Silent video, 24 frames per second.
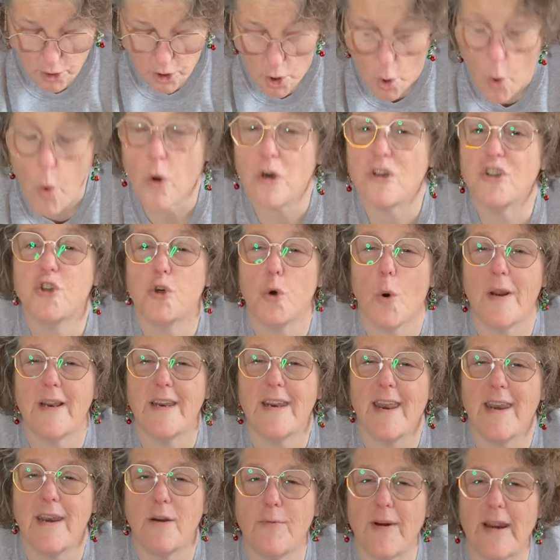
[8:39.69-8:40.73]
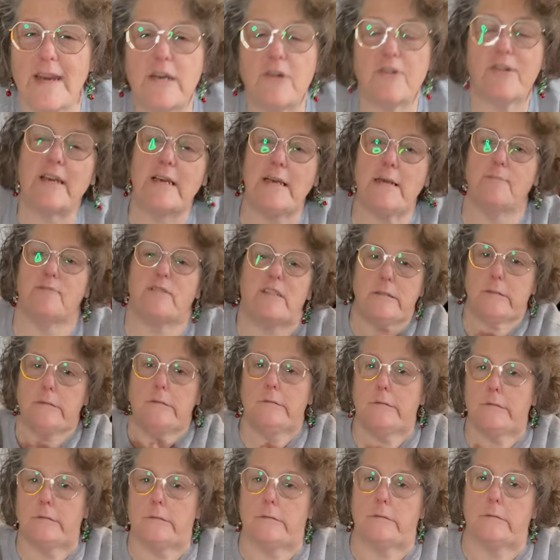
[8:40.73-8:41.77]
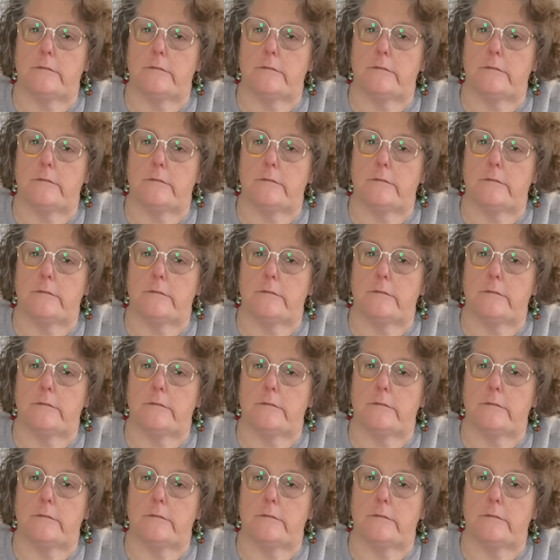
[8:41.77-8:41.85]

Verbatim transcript: or join in any reindeer games. Ugh.